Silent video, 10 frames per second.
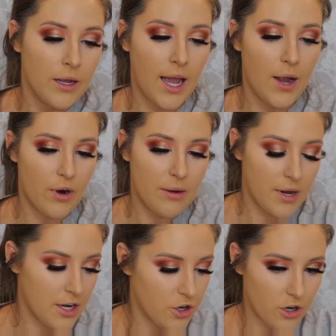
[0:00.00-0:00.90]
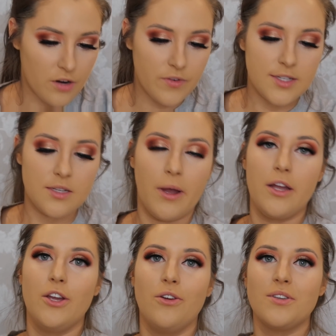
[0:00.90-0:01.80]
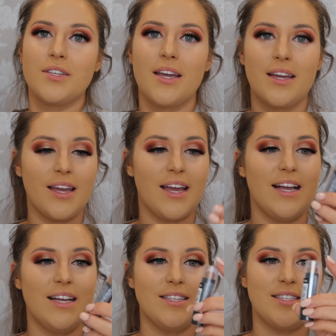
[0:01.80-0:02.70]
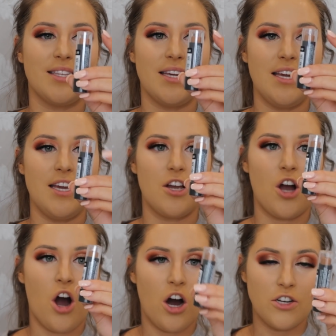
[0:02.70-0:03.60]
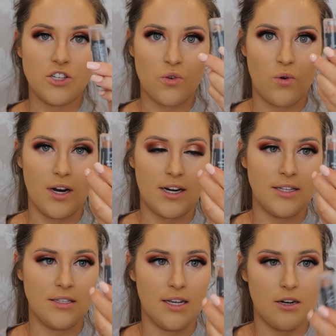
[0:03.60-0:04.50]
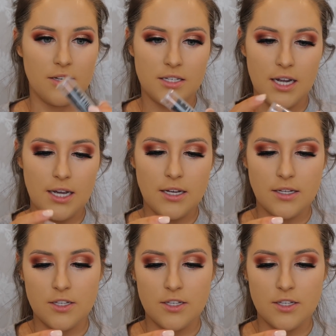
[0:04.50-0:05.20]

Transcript: Okay, what I'm like nervous about using is the contour concealer stick.